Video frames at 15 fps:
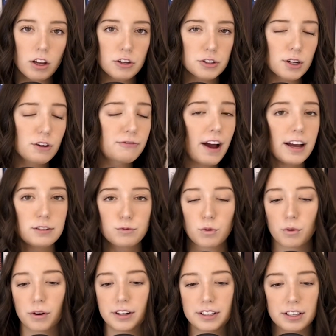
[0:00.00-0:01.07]
So fast
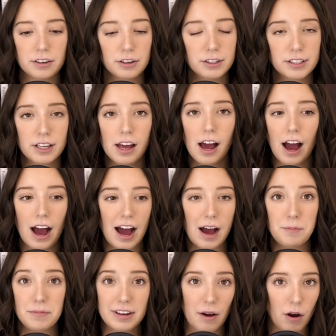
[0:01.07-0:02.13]
forward years,
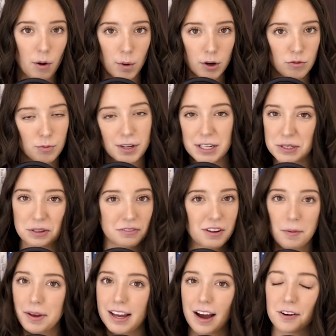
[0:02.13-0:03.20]
now I work for Minnesota
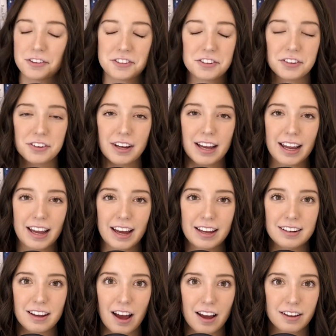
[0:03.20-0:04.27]
Family Council
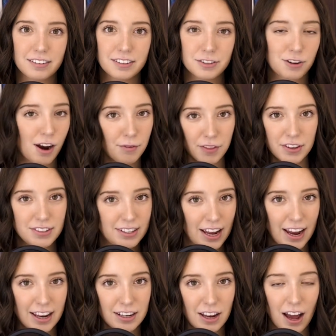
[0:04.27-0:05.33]
and travel the
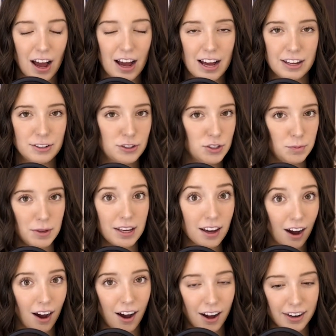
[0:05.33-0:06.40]
state to speak
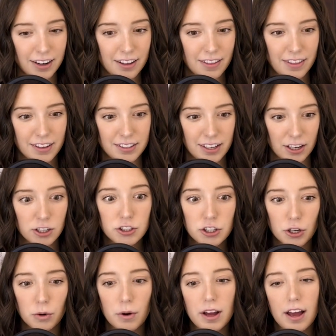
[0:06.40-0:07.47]
on this
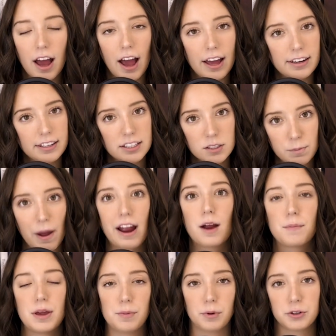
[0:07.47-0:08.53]
issue and inspire
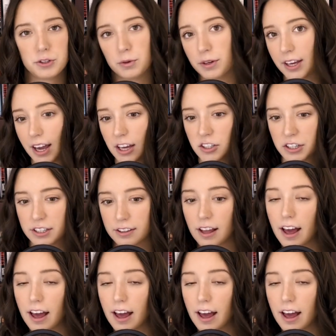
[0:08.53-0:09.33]
people to engage in